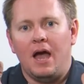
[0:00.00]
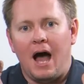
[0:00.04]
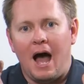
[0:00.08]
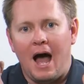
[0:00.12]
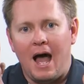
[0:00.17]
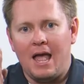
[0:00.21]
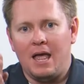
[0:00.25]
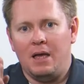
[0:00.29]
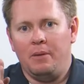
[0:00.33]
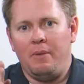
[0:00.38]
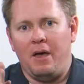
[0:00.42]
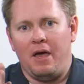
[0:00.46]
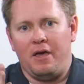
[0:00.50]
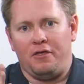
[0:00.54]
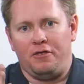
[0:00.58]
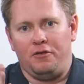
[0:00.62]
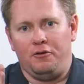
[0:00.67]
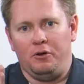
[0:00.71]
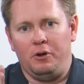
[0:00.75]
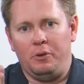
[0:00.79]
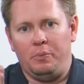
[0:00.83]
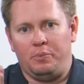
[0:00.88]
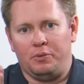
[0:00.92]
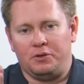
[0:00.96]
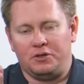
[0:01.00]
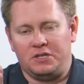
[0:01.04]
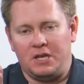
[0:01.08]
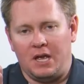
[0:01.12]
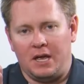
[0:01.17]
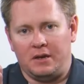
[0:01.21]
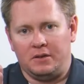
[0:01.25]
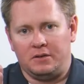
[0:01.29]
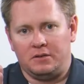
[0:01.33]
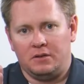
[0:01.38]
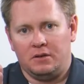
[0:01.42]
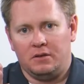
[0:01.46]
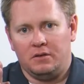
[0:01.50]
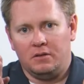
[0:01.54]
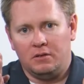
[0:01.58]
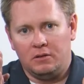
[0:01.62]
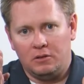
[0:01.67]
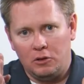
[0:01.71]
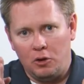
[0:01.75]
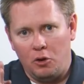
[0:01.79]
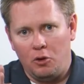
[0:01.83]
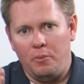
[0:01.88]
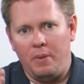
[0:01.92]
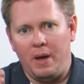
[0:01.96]
I am at 30%,
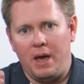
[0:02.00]
low